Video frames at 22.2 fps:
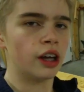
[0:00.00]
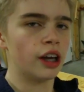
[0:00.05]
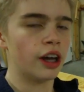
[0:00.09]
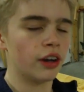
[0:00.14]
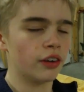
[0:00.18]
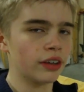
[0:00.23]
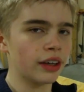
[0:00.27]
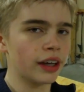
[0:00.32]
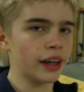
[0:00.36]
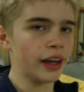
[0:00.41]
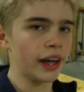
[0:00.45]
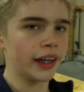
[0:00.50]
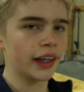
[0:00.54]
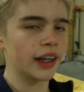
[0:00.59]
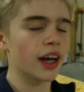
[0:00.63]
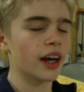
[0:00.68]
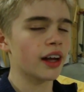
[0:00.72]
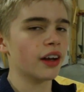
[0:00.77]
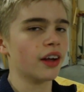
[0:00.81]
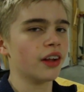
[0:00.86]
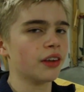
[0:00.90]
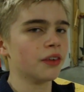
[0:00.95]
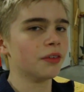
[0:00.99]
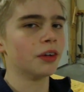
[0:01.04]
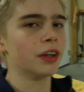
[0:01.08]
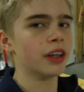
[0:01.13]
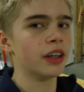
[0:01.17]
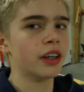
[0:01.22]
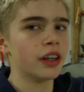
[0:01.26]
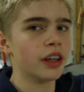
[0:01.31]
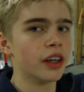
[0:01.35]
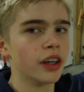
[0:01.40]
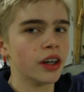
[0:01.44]
Okay, I got all the wood
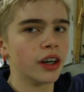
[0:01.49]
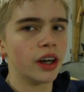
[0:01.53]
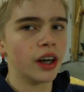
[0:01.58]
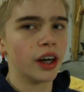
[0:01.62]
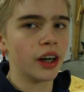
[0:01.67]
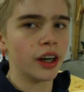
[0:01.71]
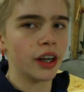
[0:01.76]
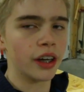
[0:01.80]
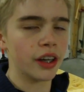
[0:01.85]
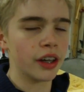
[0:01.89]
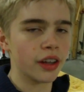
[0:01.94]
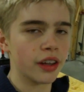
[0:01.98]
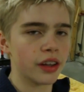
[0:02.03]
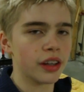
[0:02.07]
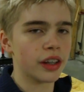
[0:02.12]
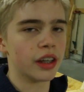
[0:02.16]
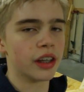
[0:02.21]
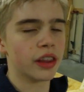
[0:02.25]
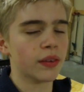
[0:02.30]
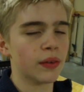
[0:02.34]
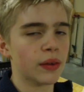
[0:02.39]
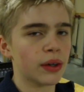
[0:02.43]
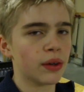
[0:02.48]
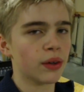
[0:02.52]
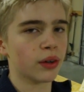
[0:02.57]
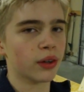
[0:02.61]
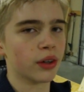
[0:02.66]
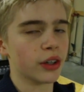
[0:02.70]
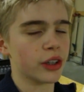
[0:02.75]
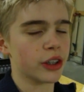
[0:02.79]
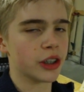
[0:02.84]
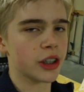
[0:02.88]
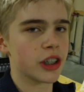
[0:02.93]
in here on the
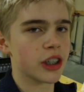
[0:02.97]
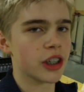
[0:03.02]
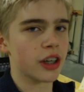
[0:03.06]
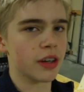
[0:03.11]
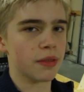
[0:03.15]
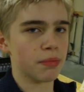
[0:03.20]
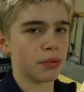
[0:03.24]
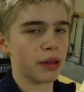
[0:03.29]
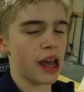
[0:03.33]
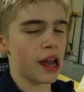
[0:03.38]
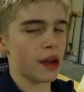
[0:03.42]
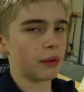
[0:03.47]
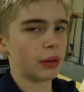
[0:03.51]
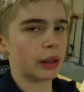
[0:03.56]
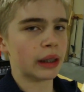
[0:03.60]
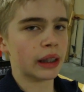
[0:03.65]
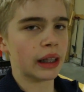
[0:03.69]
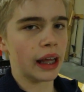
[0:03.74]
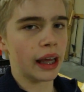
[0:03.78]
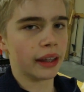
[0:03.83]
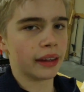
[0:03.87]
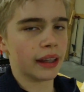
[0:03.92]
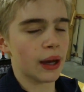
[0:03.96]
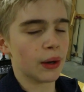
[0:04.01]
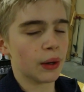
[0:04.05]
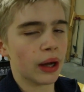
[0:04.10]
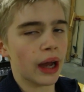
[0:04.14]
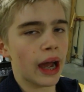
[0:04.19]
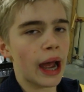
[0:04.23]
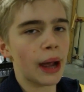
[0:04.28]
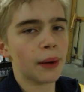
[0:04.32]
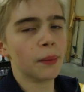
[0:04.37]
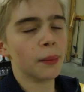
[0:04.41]
3/4 inch sheet of plywood, and now
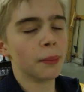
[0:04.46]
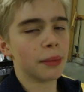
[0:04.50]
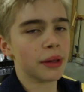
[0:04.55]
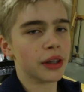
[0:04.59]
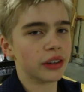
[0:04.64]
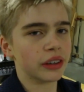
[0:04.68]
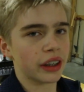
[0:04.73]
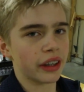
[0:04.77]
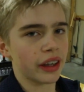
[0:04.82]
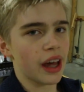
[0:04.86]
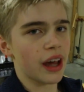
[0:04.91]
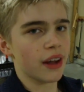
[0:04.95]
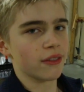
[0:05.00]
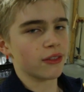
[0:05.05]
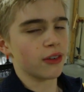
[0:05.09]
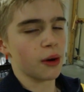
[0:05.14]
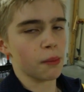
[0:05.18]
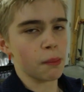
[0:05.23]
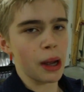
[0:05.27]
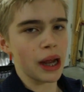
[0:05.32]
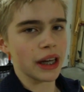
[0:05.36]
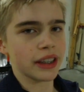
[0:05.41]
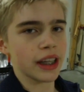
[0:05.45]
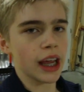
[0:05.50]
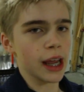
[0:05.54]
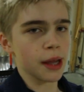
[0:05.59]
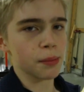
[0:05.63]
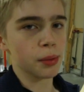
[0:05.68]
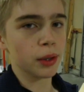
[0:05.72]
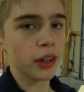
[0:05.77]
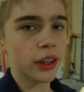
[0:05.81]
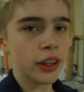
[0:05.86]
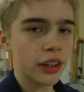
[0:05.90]
I will be using that for my
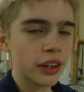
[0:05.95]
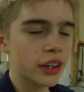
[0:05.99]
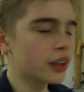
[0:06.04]
table.